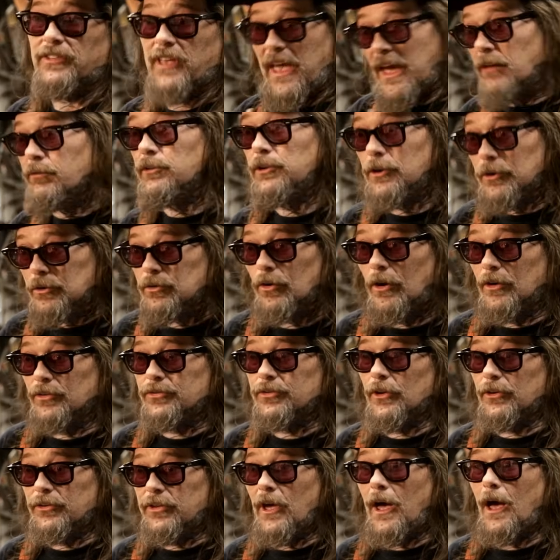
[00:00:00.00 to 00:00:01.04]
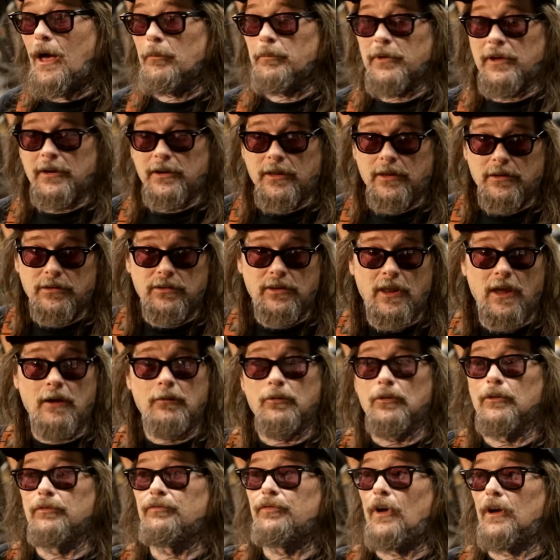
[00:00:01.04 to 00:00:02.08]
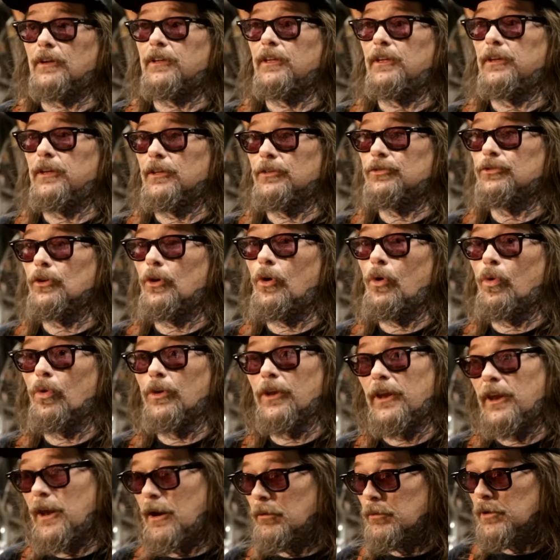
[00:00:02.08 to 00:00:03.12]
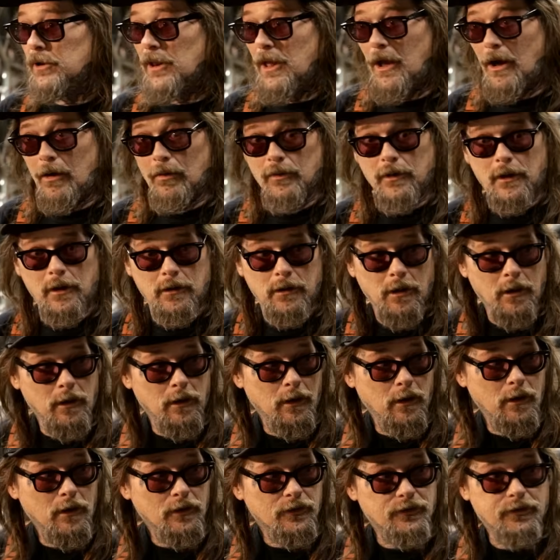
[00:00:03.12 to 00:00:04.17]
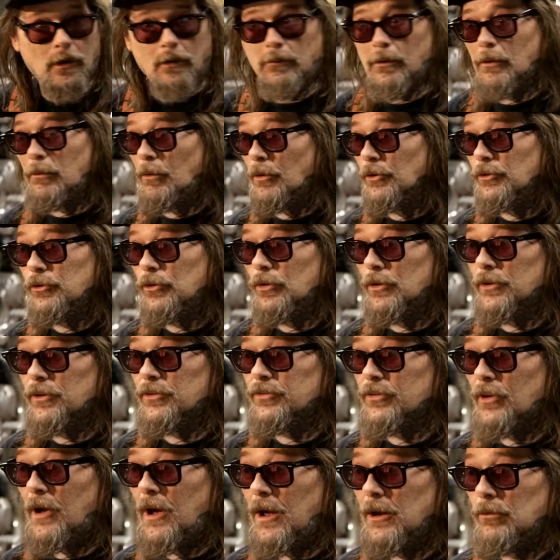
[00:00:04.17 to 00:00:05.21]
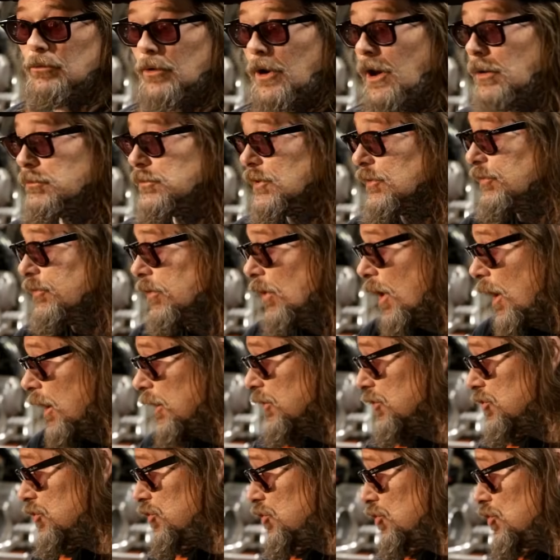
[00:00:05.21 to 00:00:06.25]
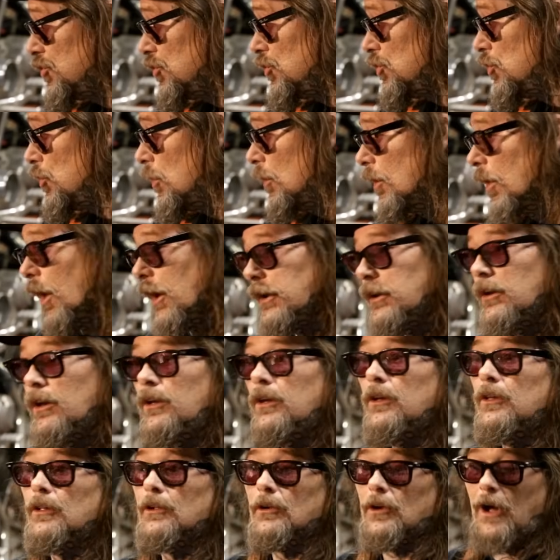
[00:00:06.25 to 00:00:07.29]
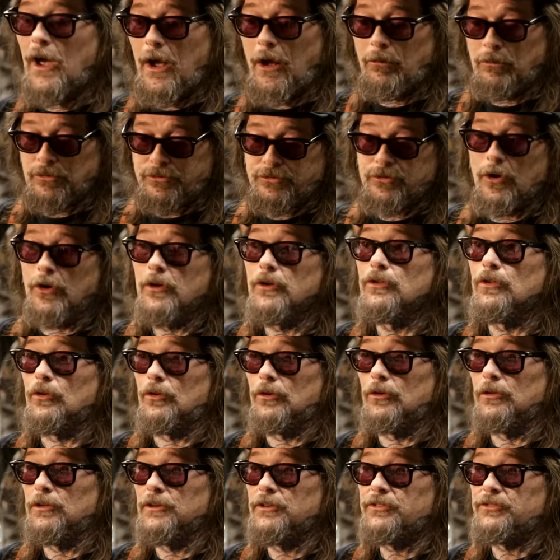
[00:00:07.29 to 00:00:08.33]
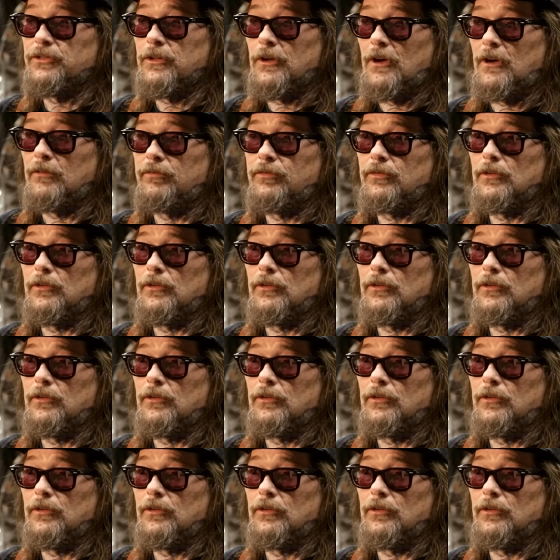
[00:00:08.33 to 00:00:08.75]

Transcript: heavy across the top, and it never fucking gets old. And every now and then, someone will do a design where I'm just like, I will show you the early stuff.